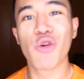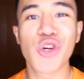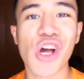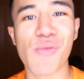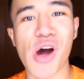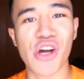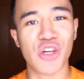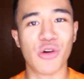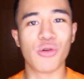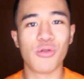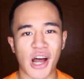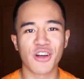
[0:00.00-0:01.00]
don't care about
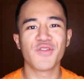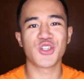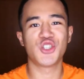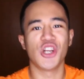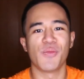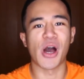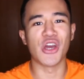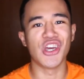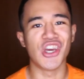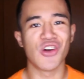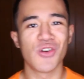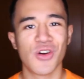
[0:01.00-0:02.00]
you. I don't give a shit about
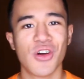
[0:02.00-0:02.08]
you.